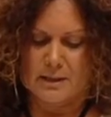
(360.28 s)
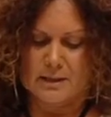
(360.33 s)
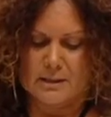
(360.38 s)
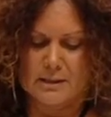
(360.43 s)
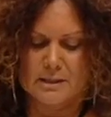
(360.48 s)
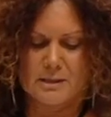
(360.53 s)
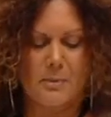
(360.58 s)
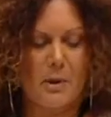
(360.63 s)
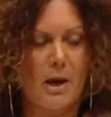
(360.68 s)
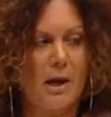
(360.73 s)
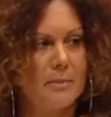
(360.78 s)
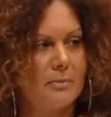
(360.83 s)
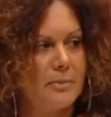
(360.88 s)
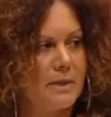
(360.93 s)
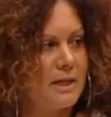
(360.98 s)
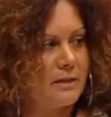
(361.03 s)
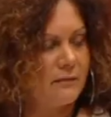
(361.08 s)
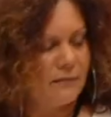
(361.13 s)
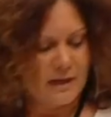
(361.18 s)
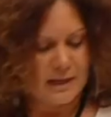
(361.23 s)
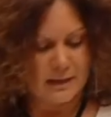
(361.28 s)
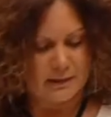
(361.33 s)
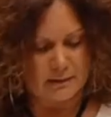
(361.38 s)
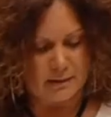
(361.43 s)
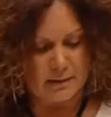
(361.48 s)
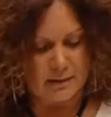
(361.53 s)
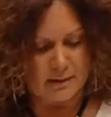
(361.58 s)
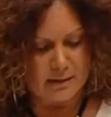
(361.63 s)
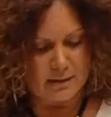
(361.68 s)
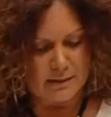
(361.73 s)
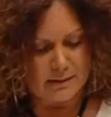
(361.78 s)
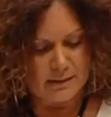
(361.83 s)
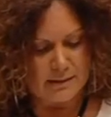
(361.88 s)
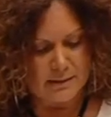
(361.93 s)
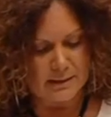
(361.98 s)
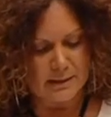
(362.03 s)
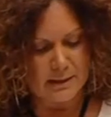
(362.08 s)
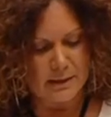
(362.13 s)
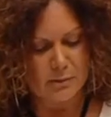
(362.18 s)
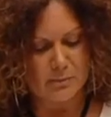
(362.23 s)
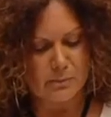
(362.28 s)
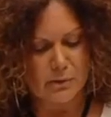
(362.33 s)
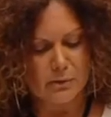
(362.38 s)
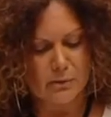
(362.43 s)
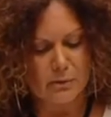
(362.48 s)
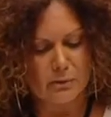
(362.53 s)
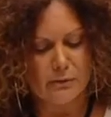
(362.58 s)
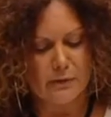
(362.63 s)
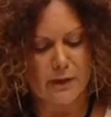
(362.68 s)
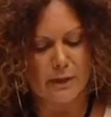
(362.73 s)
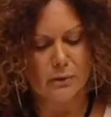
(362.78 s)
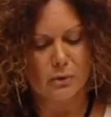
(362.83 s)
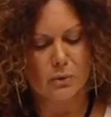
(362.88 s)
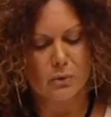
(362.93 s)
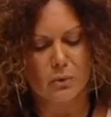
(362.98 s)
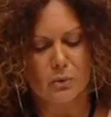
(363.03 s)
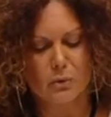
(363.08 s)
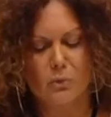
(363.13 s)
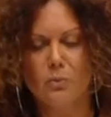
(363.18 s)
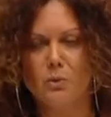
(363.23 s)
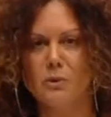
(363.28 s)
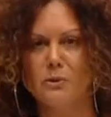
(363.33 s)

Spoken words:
Despite being vandalised, the little mural that could